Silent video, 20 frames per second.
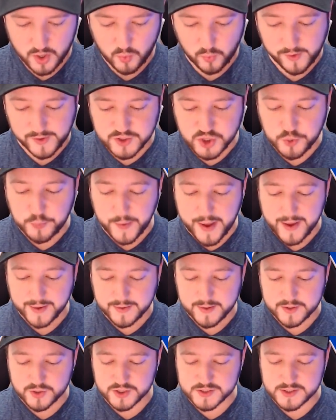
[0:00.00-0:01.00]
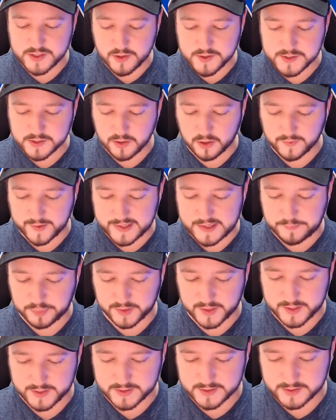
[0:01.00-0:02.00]
Where's your P E K K A? Just use it already,
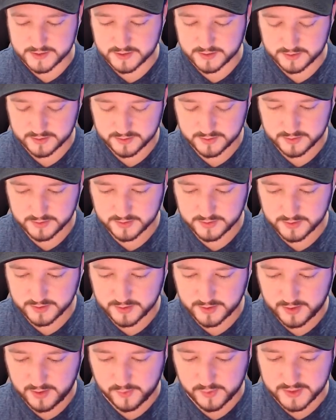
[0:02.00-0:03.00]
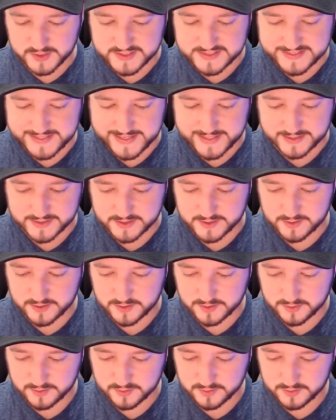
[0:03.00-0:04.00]
please. I want to see it.
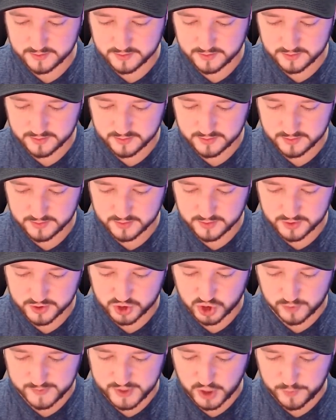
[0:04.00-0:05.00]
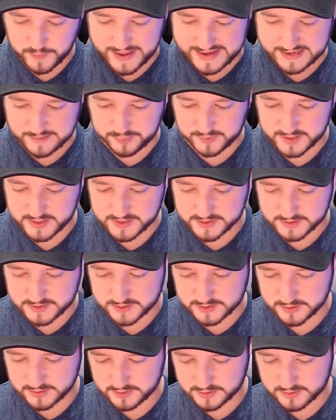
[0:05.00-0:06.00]
Show me your P E K K A, please.